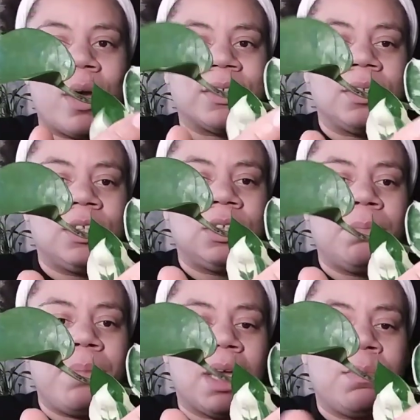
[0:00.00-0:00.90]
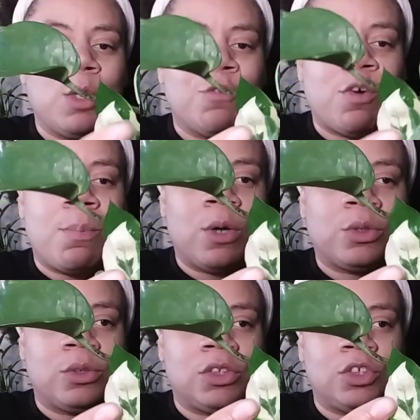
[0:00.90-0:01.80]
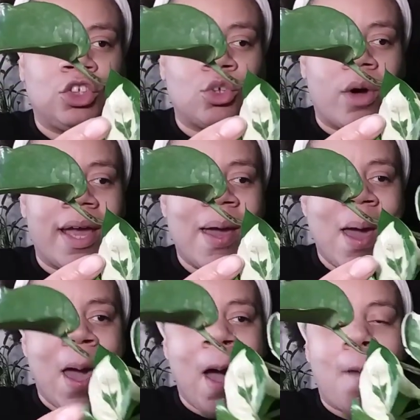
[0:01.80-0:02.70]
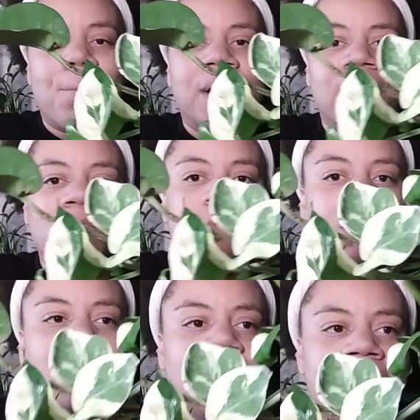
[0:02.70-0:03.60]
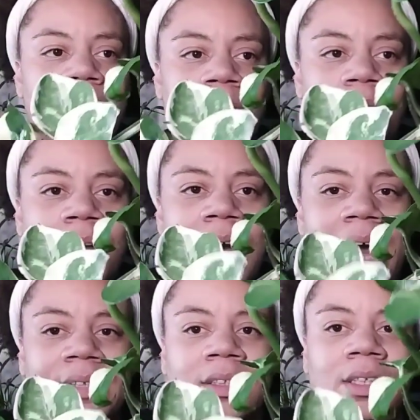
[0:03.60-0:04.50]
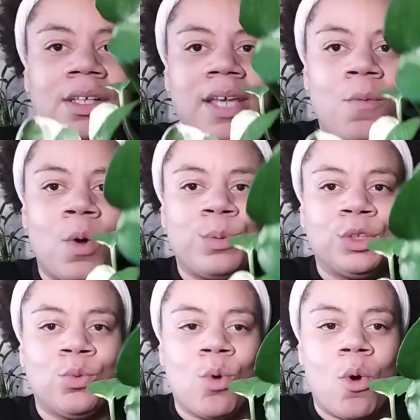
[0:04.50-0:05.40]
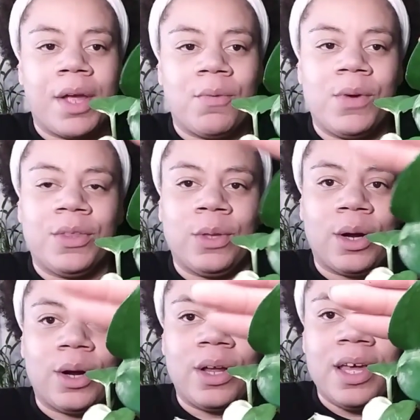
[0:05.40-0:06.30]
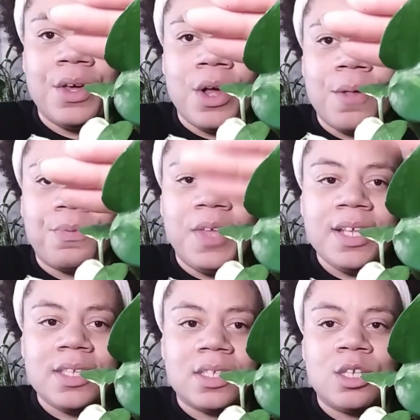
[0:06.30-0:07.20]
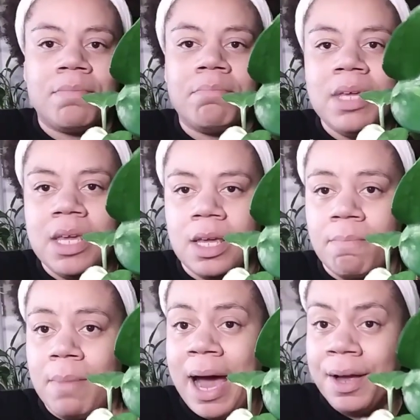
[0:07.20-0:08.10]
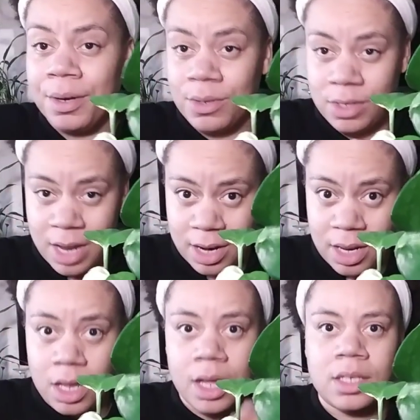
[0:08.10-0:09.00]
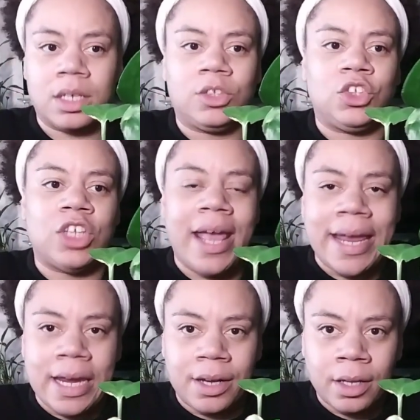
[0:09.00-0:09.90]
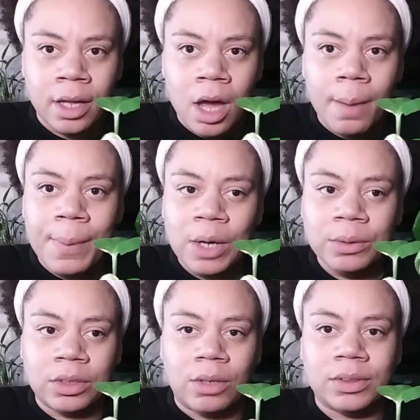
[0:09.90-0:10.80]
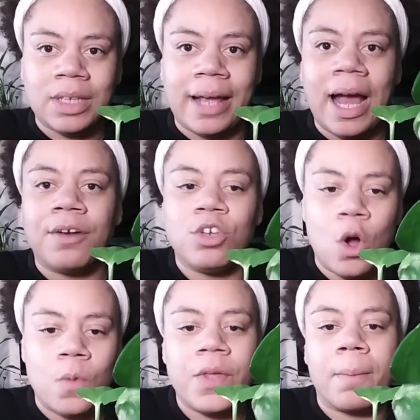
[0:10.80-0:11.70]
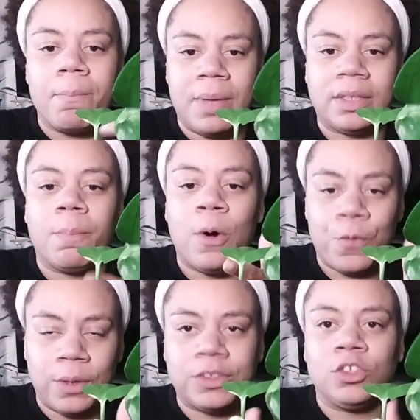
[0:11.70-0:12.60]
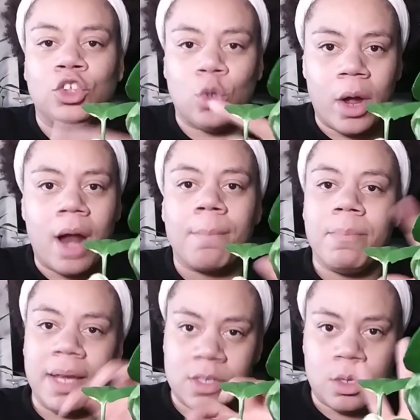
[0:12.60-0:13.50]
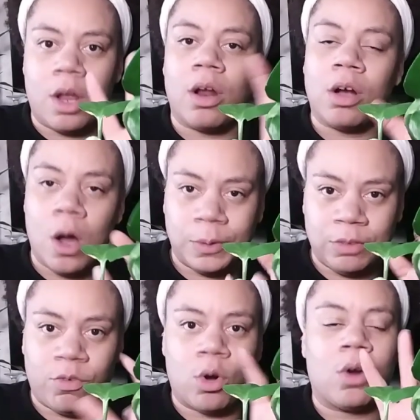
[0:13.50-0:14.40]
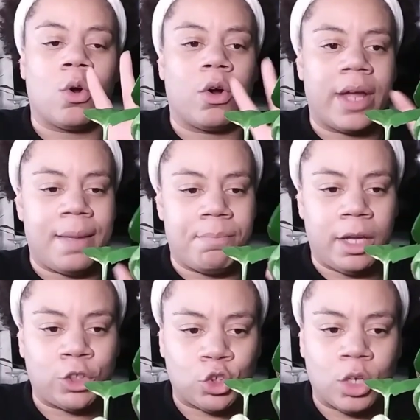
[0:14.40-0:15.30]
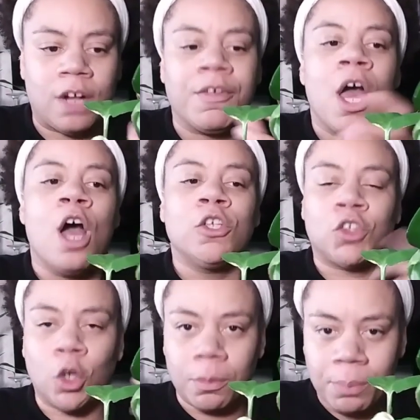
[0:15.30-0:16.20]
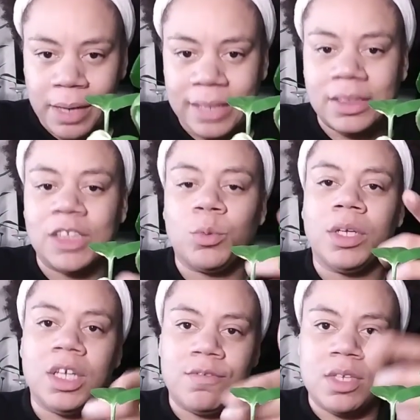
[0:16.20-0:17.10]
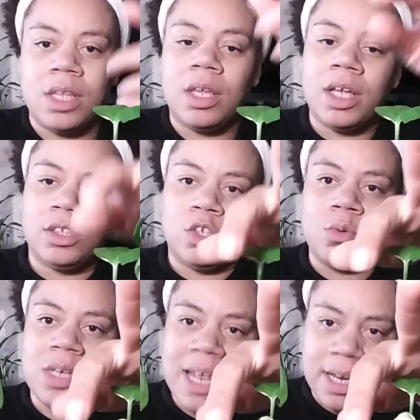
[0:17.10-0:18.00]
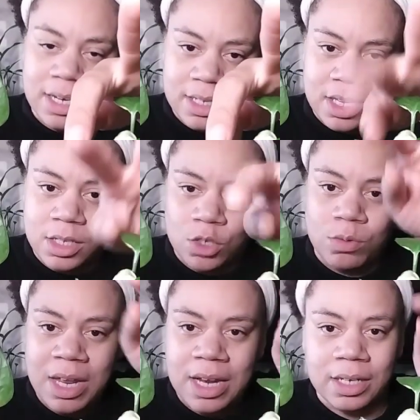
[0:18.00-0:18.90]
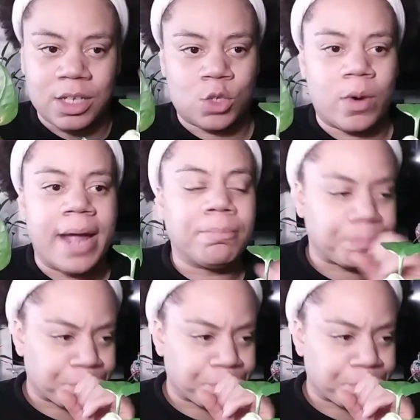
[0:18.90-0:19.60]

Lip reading: So this is the big, beautiful Pothos and Joy. But if you look at it, you guys, look at what was growing with her. This, to me, my understanding, is a jade Pothos. Like, I know the Pothos and Joy are mixed. They're a cultivar or a mixture of certain plants. That's what gives it uniqueness. Its uniqueness, right?